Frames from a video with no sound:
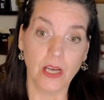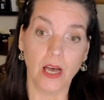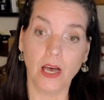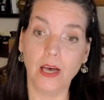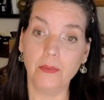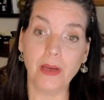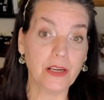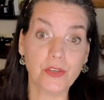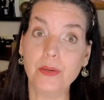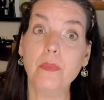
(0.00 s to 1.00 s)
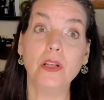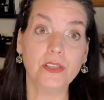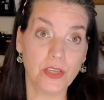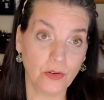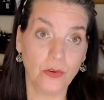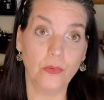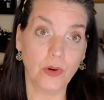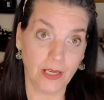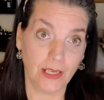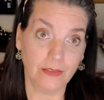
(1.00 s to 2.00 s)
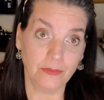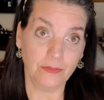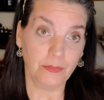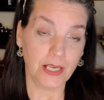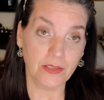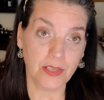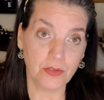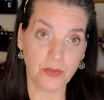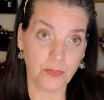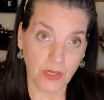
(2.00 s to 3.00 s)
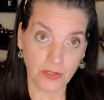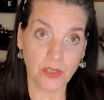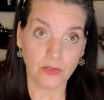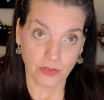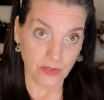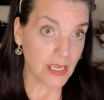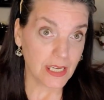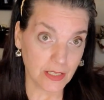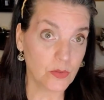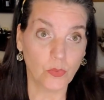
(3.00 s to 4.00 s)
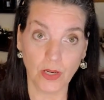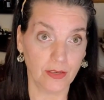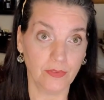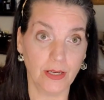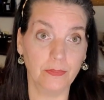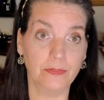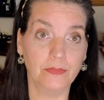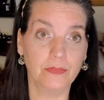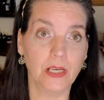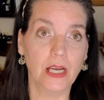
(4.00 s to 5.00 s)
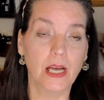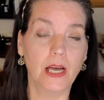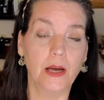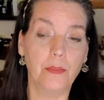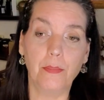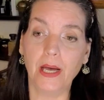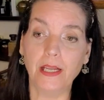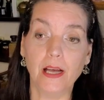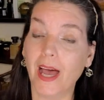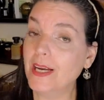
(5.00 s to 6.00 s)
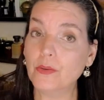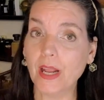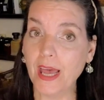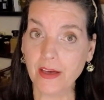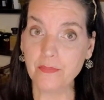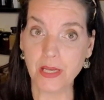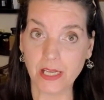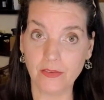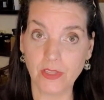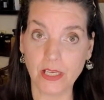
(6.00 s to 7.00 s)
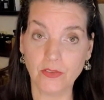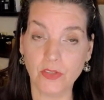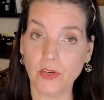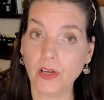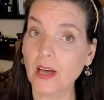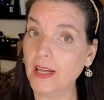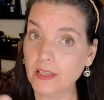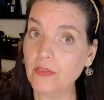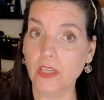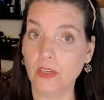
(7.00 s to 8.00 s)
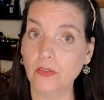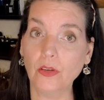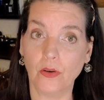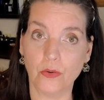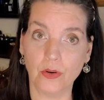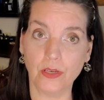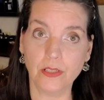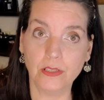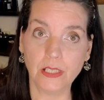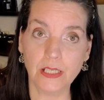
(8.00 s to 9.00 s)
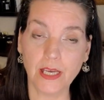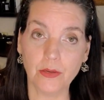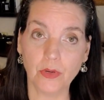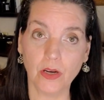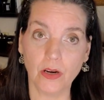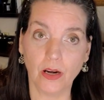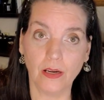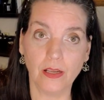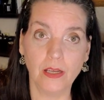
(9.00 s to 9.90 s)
Um, actually, Molecule 1 by Molecules is one of them. But I don't have many of these. They're kind of a unicorn in that regard.